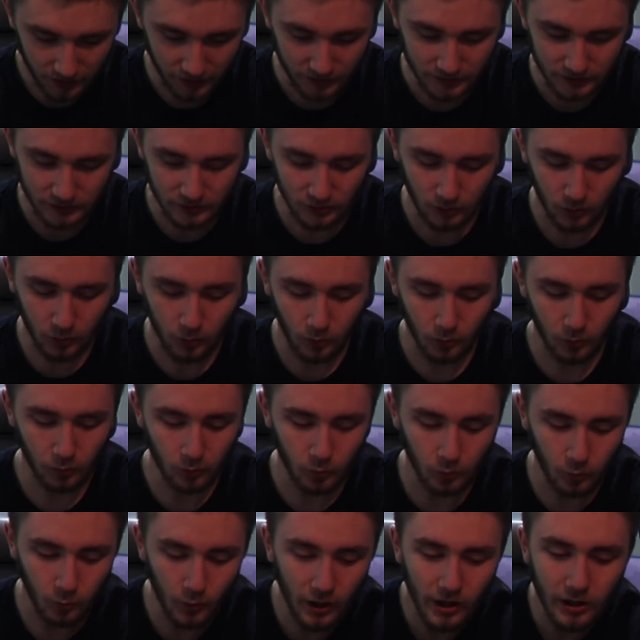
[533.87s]
and
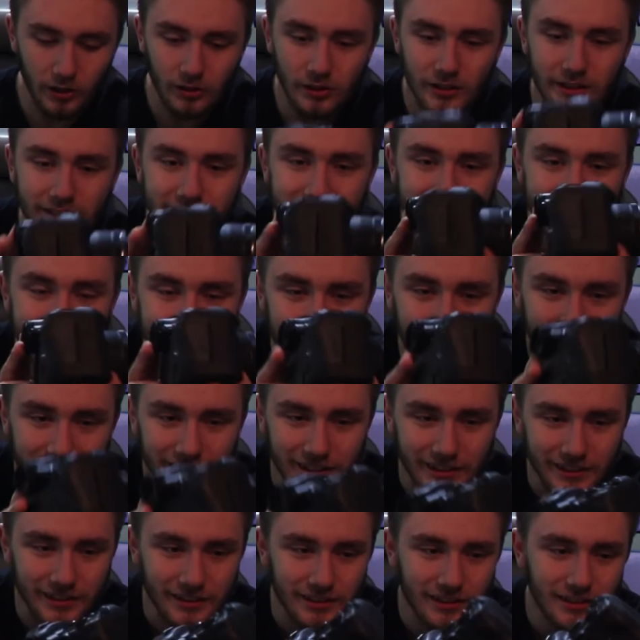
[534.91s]
well
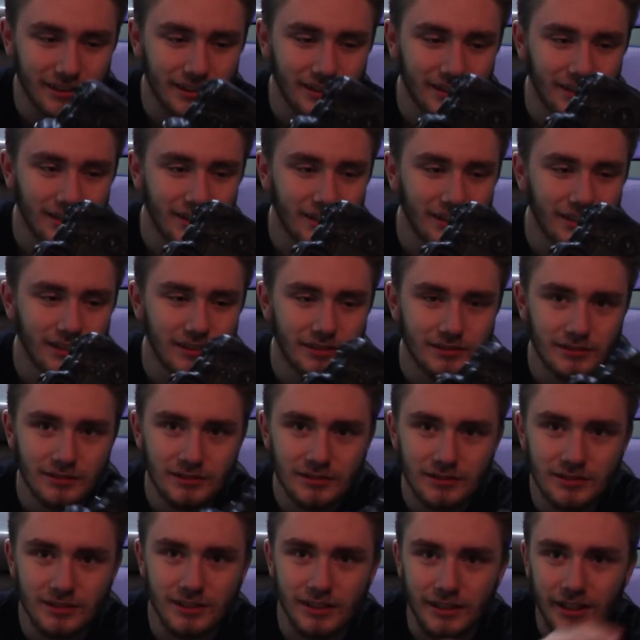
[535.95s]
excited
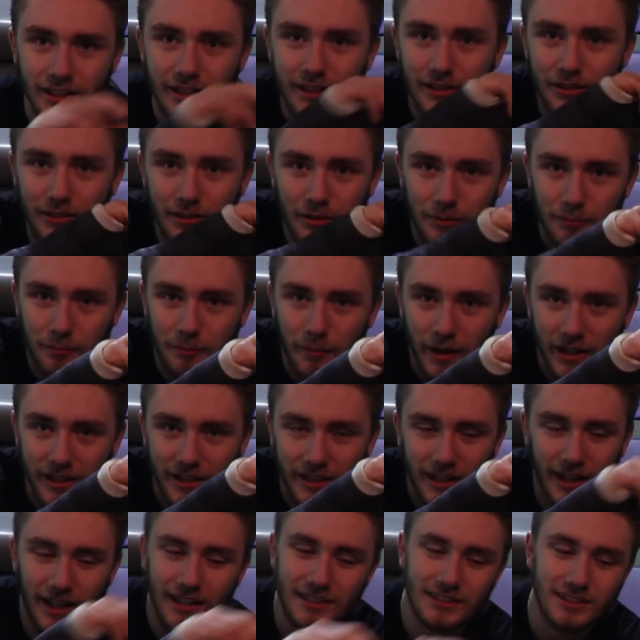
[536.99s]
to get my
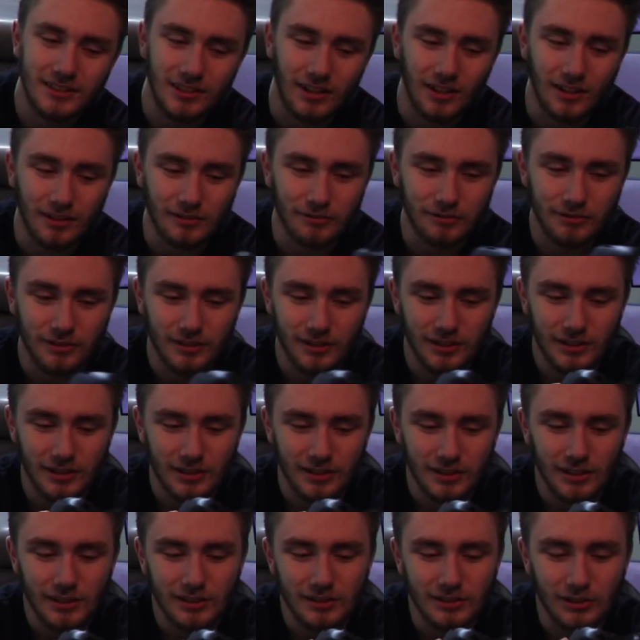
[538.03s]
cast off
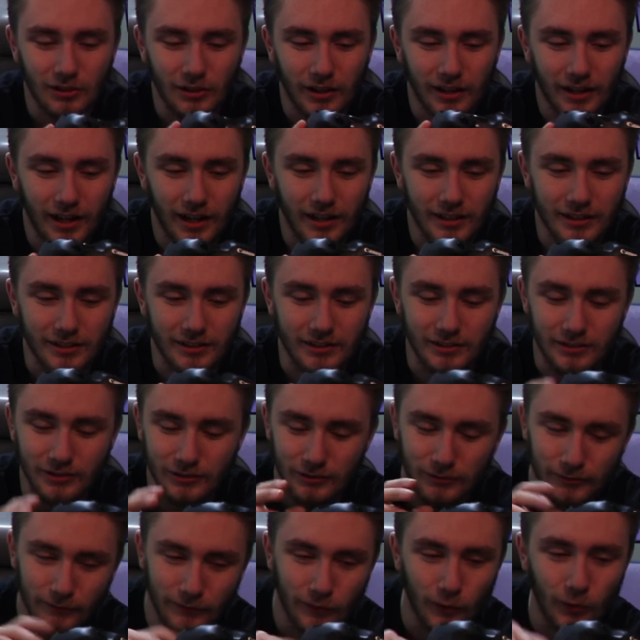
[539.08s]
so that I can
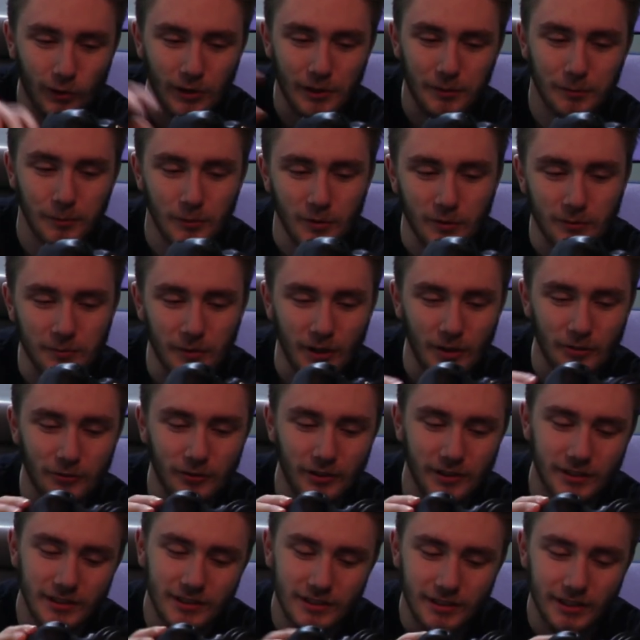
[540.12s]
fully move my
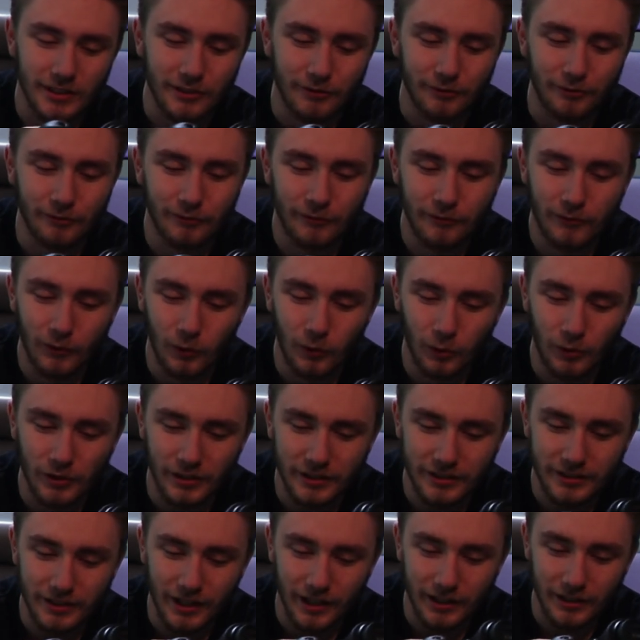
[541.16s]
wrist and
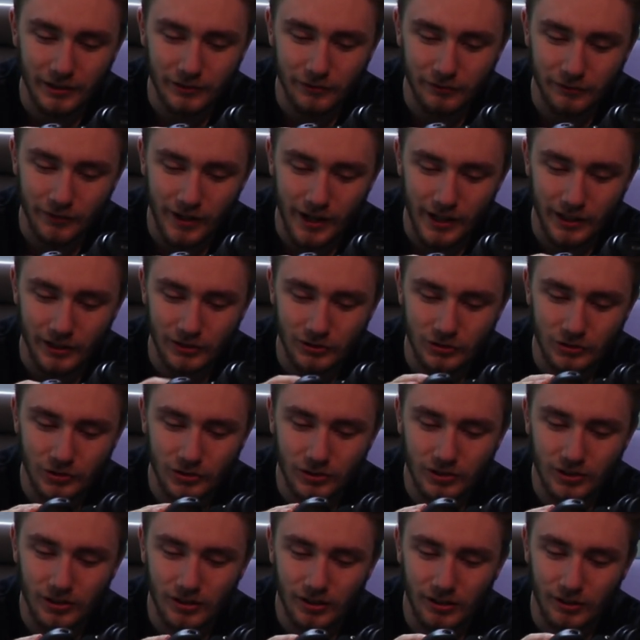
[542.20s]
fully take
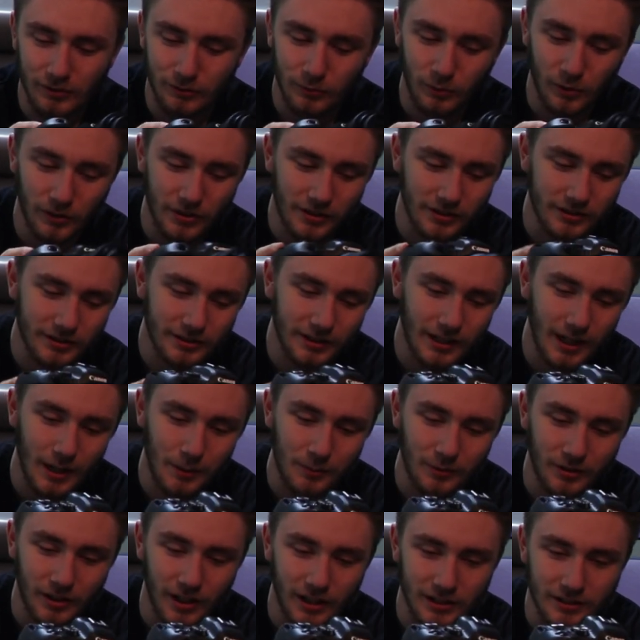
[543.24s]
advantage of what this
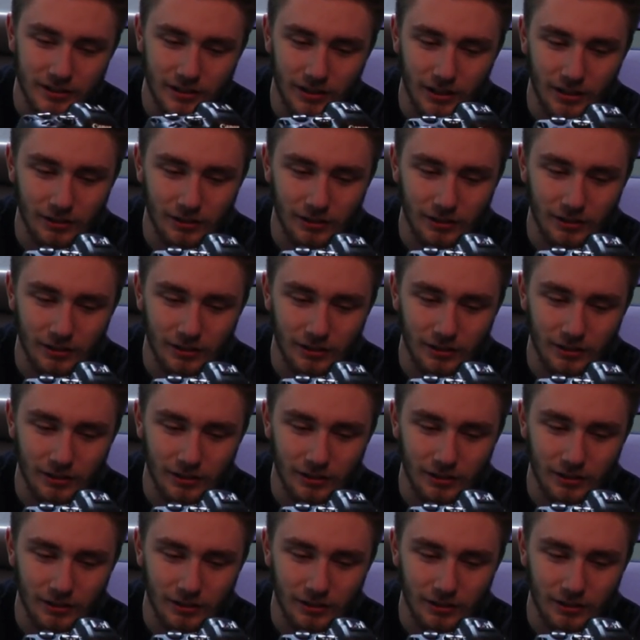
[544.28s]
camera has to